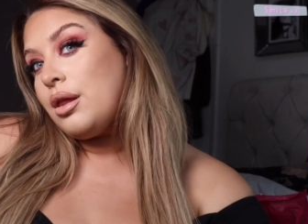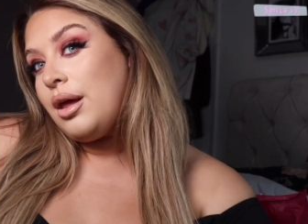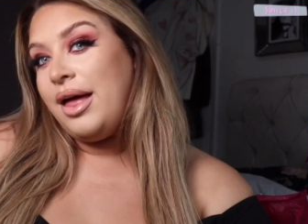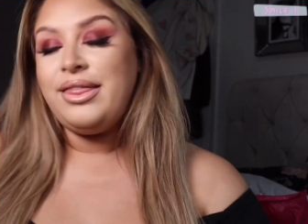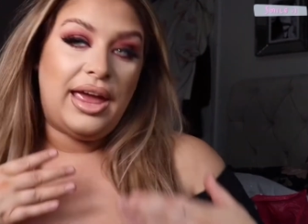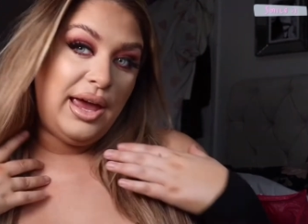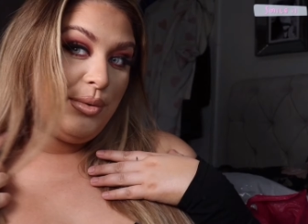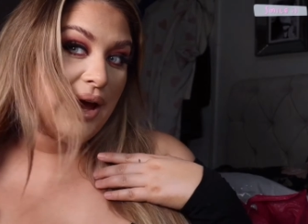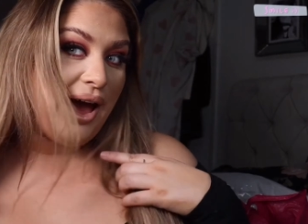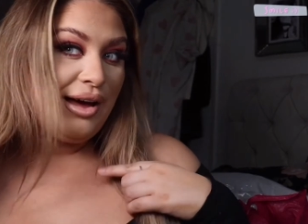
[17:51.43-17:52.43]
And there
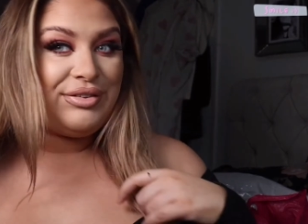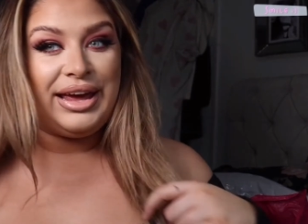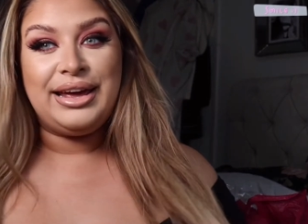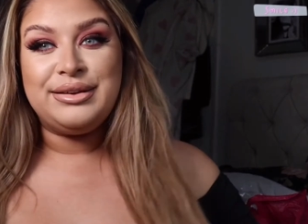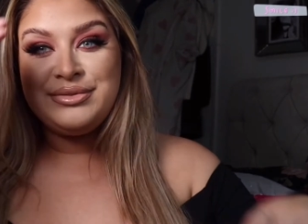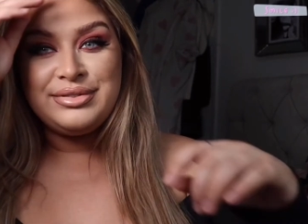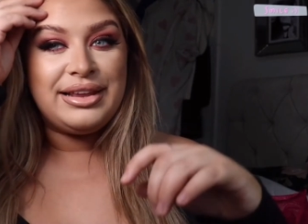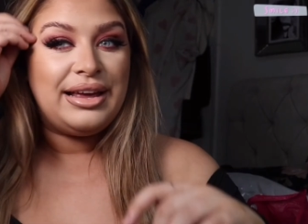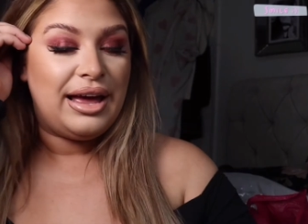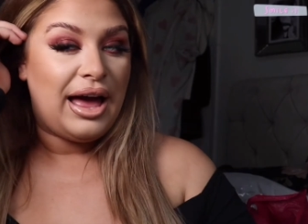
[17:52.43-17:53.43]
we have it.
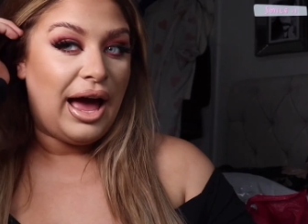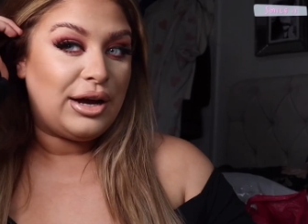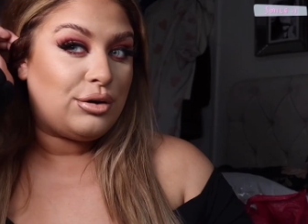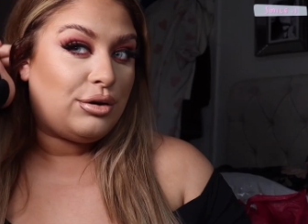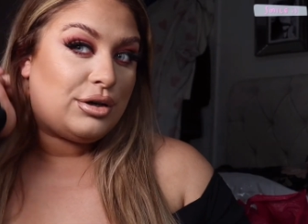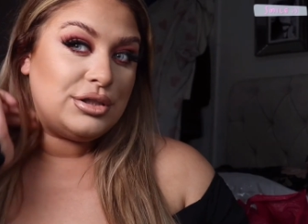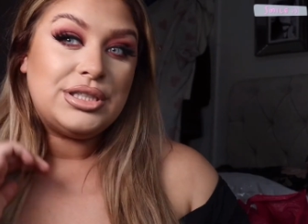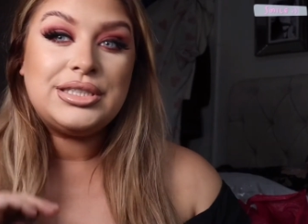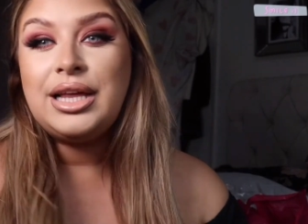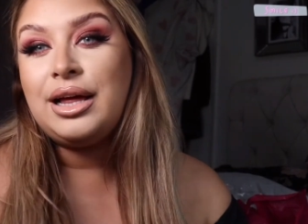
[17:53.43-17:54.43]
A
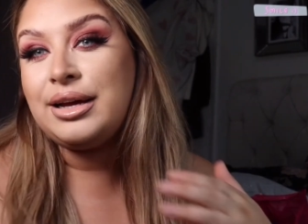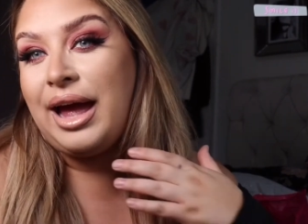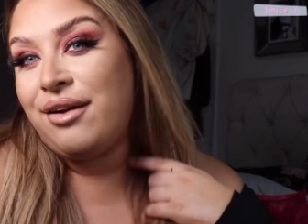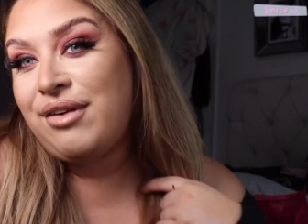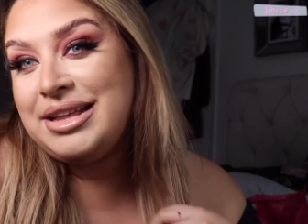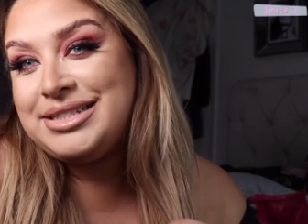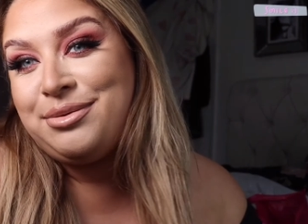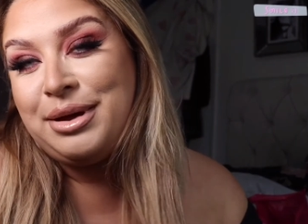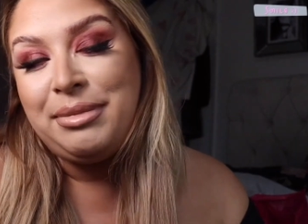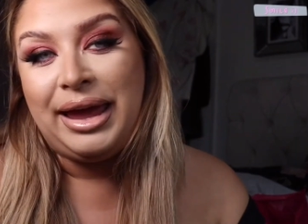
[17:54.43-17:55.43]
gorgeous little get ready
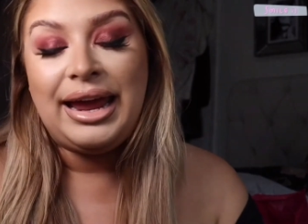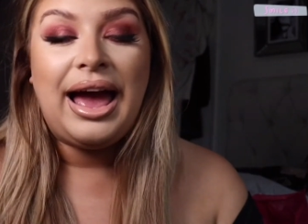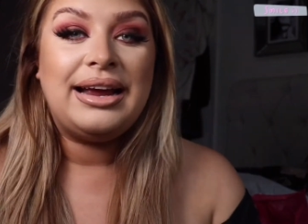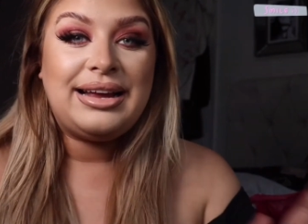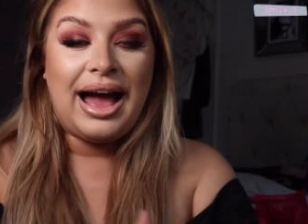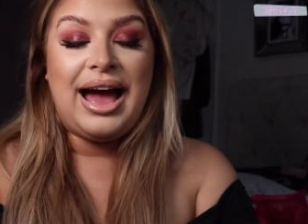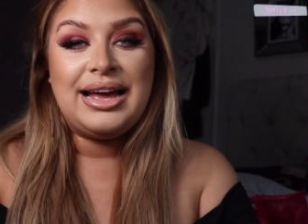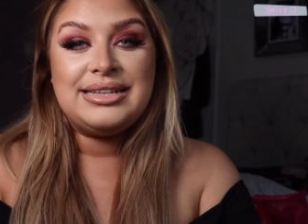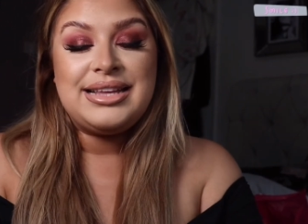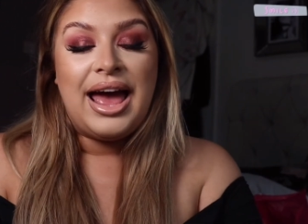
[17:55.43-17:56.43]
with me. And
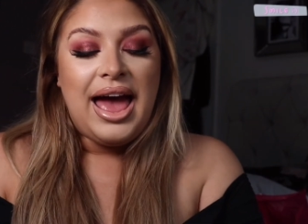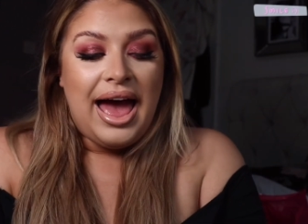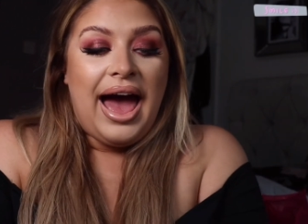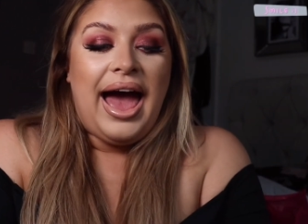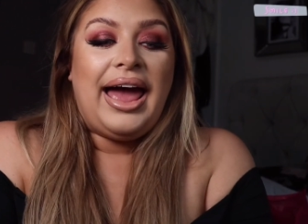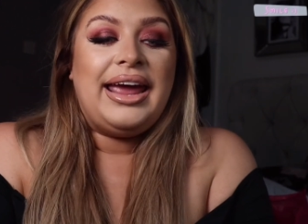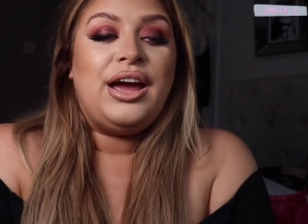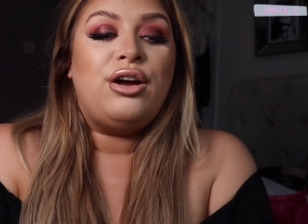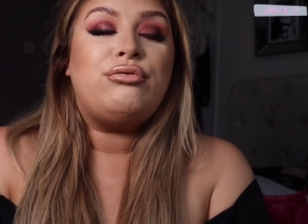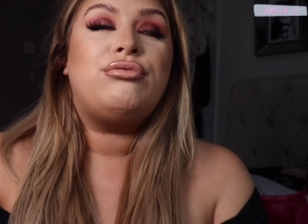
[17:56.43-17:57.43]
guys,
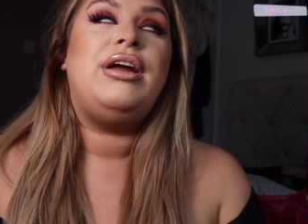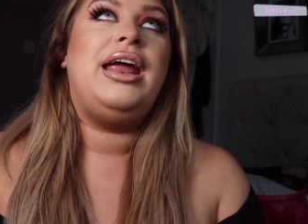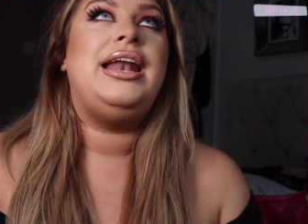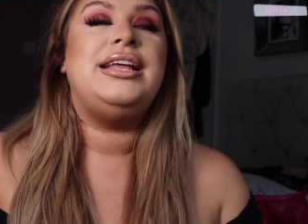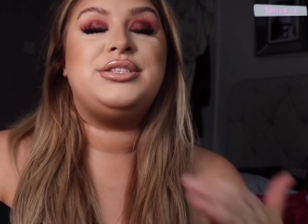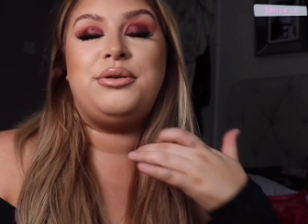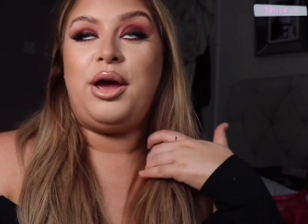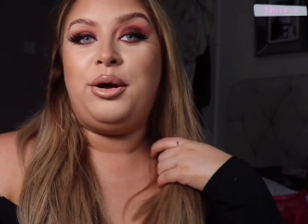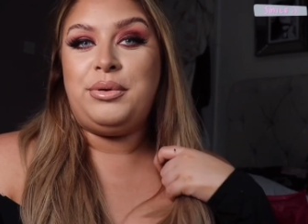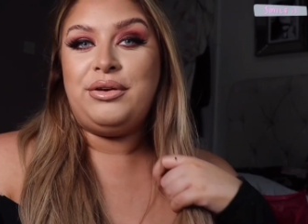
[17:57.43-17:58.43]
I really do
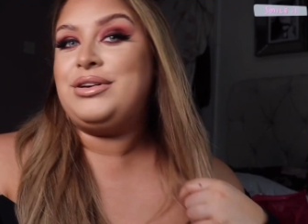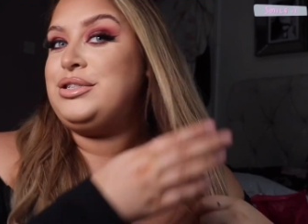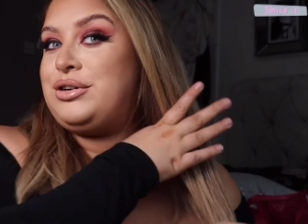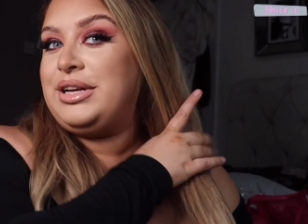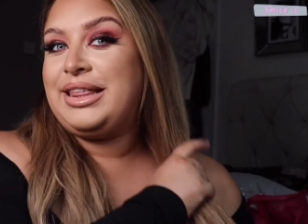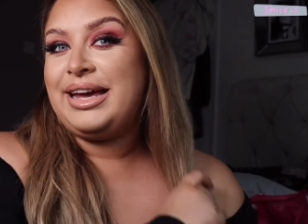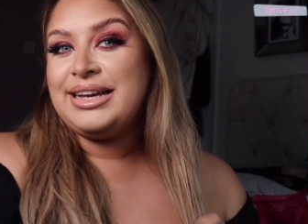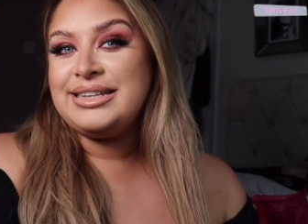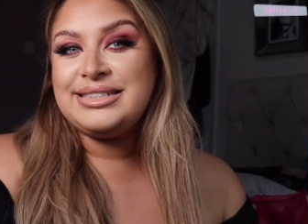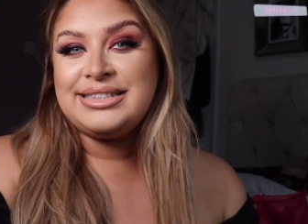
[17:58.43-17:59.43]
hope you've enjoyed
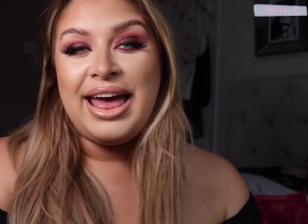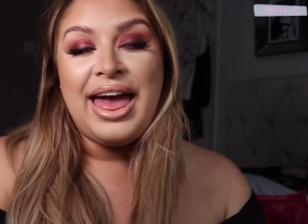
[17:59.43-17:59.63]
this.